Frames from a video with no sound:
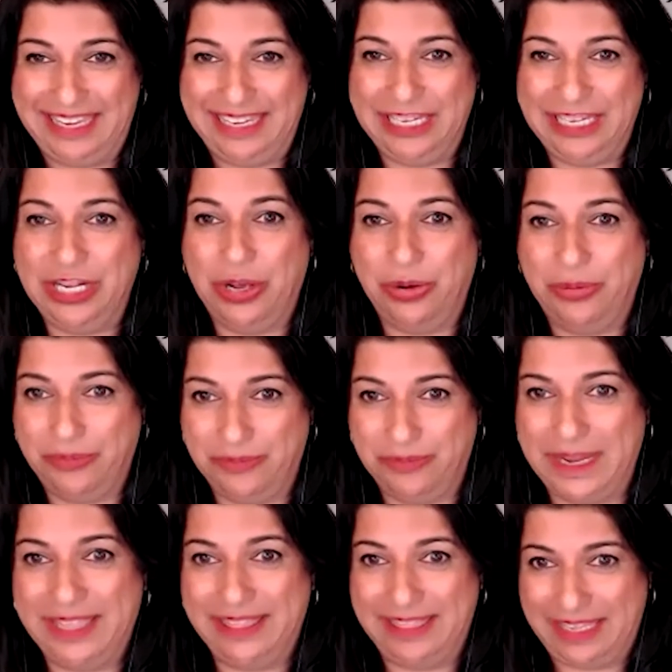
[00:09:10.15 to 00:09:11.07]
you know
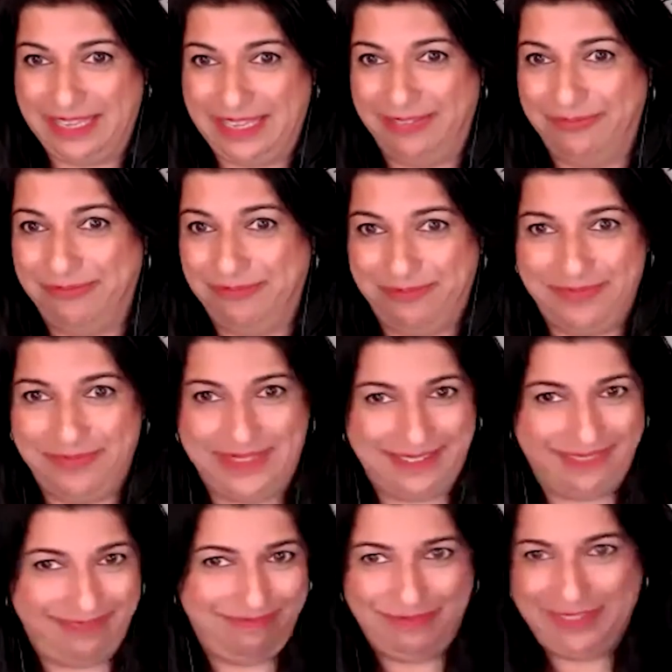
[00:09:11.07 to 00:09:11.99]
in the
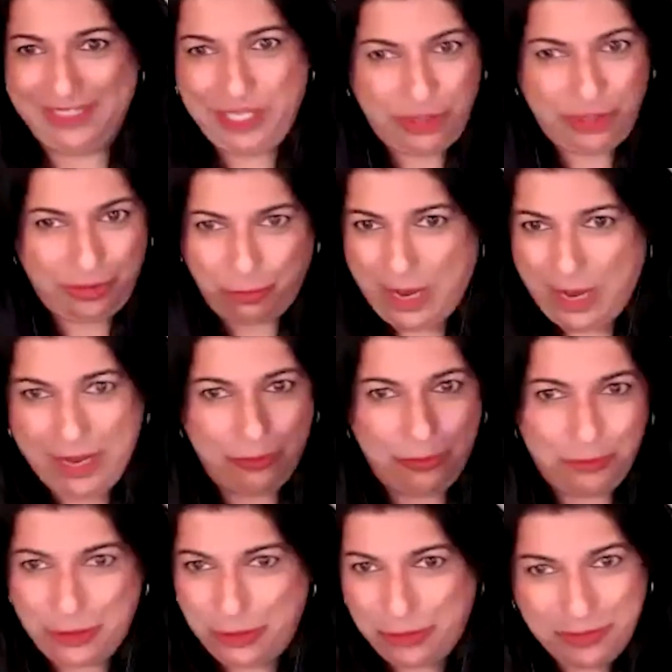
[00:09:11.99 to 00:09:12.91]
the little white
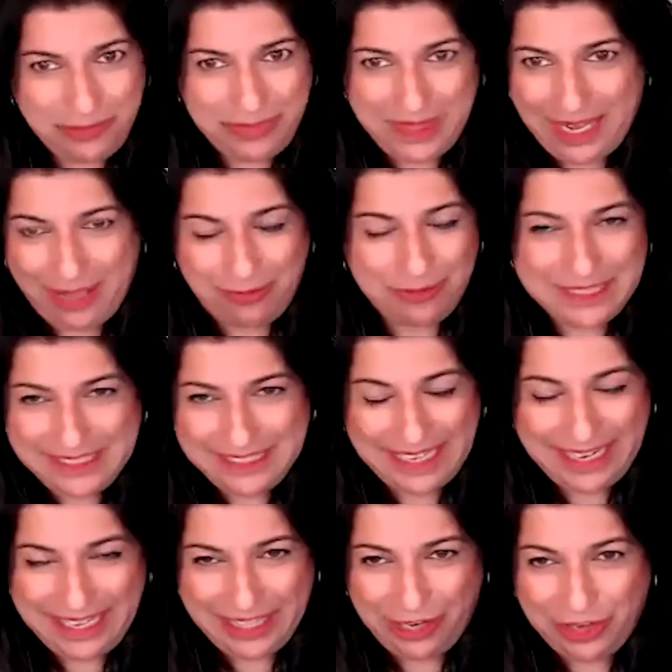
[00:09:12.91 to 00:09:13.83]
room that I was
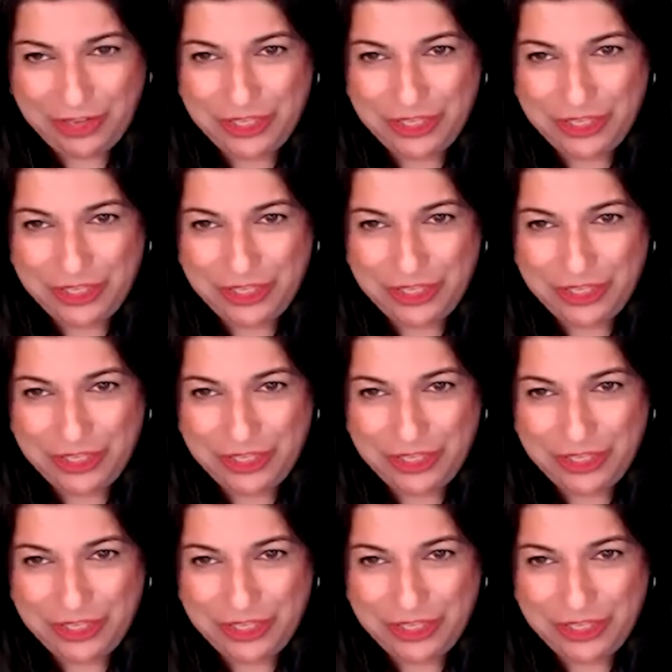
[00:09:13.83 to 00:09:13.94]
sitting there.